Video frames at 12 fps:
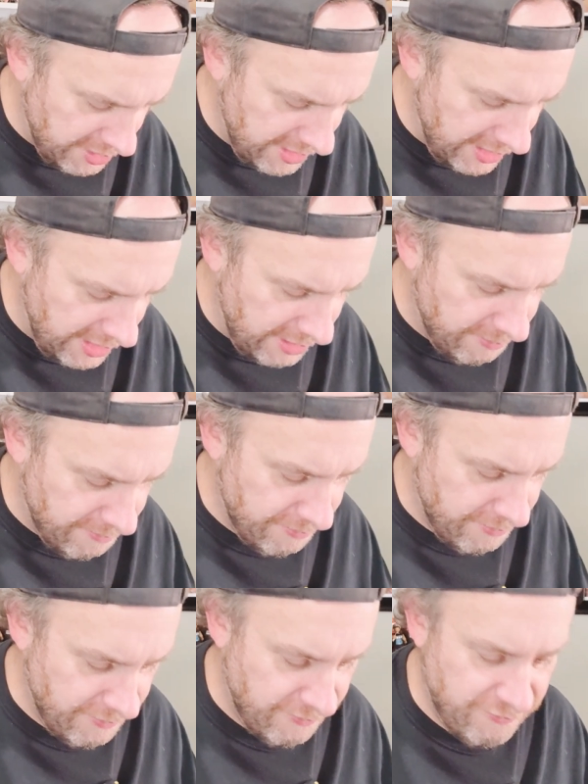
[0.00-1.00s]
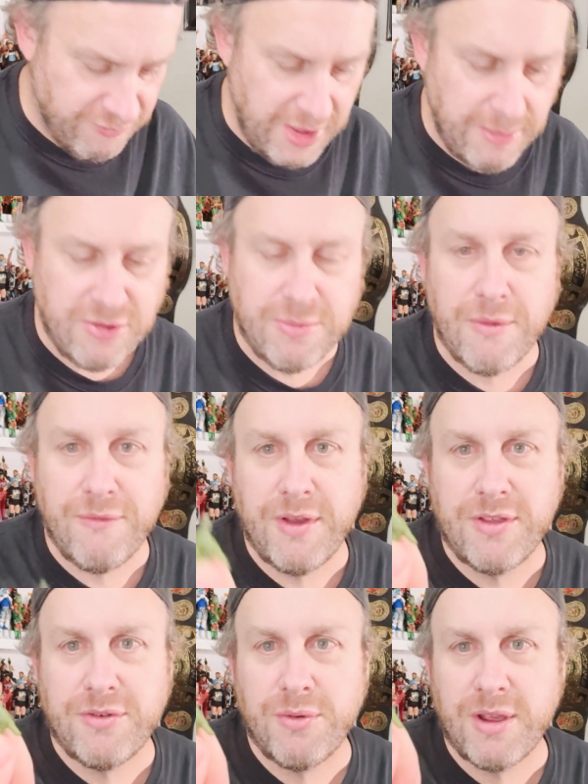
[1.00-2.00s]
with the famous
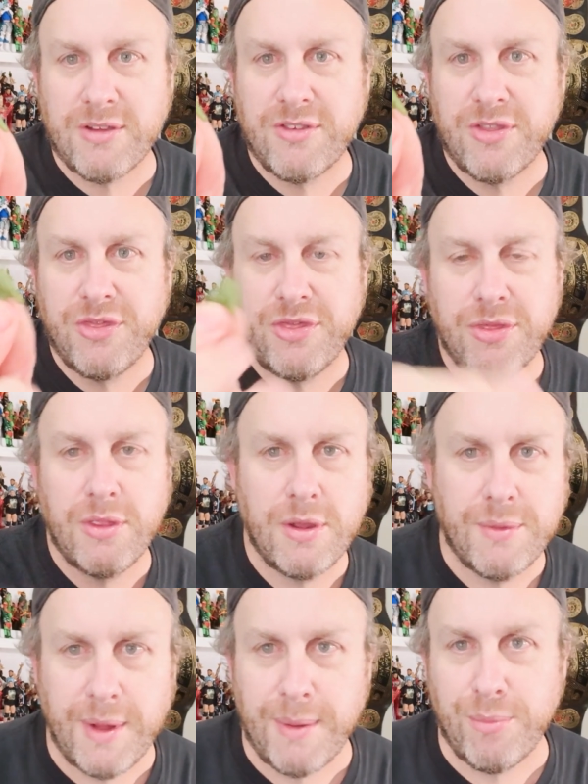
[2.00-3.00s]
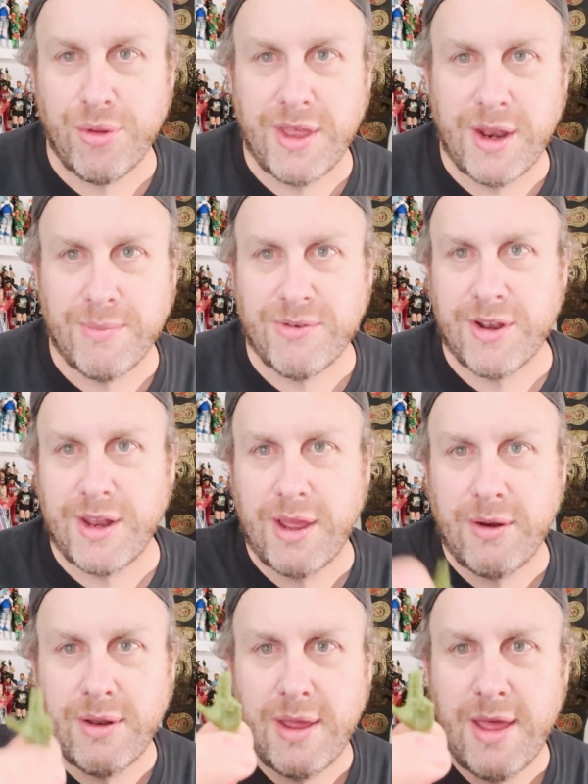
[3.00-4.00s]
Professor X. I put that upside
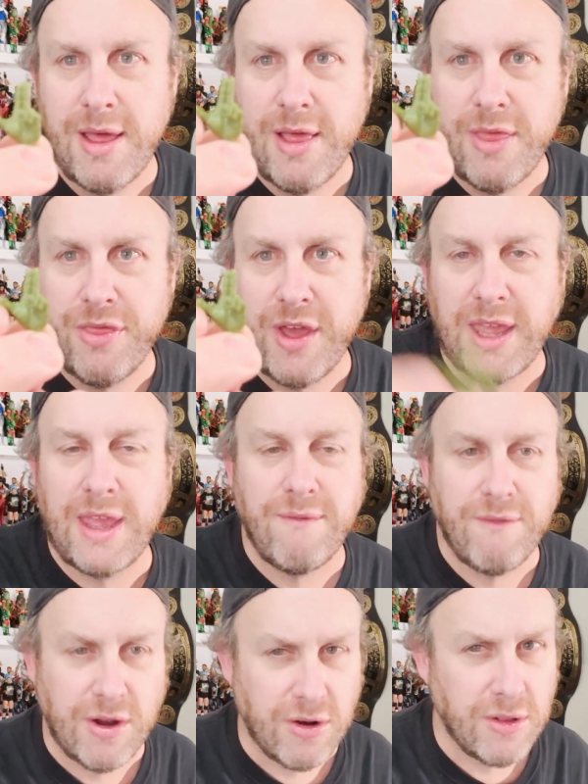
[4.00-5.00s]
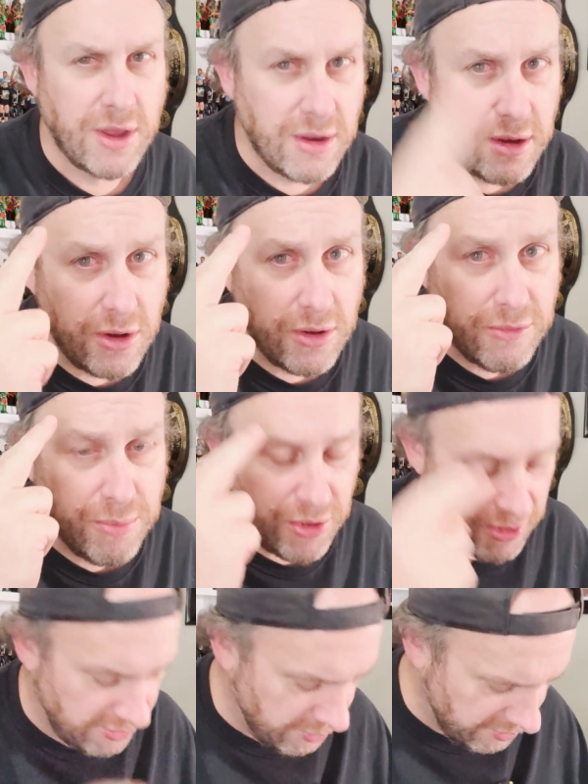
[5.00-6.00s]
down. Thinking finger, like he's
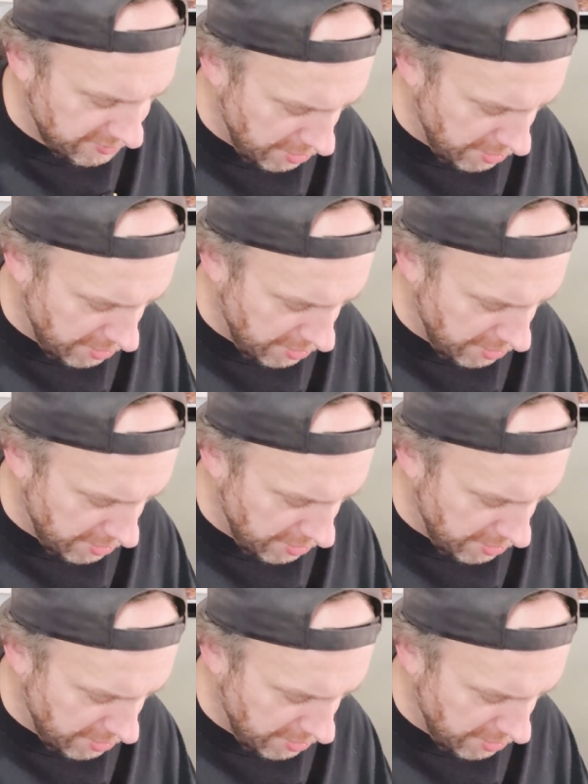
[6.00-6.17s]
putting it to